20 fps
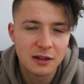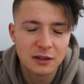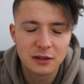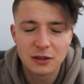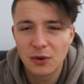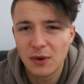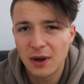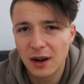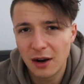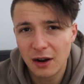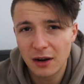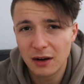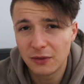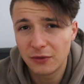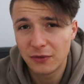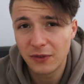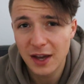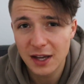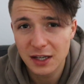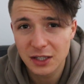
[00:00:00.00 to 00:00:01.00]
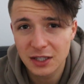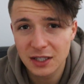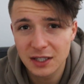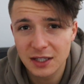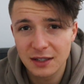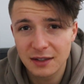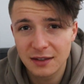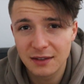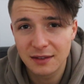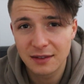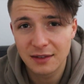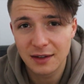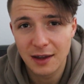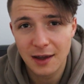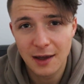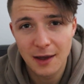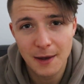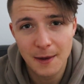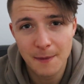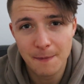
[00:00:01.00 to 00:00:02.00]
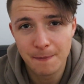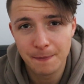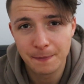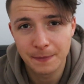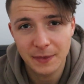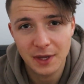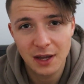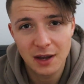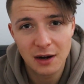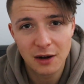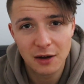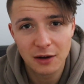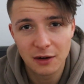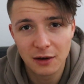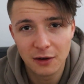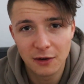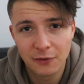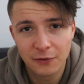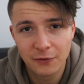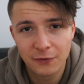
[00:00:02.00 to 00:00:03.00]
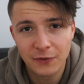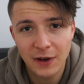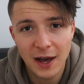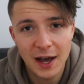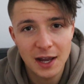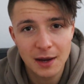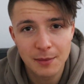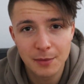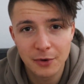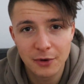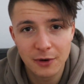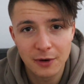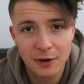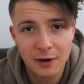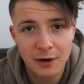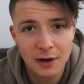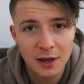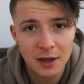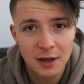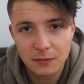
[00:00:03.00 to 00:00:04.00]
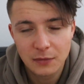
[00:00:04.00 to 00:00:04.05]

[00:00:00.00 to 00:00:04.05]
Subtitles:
So a lot of veggies, a lot of fiber,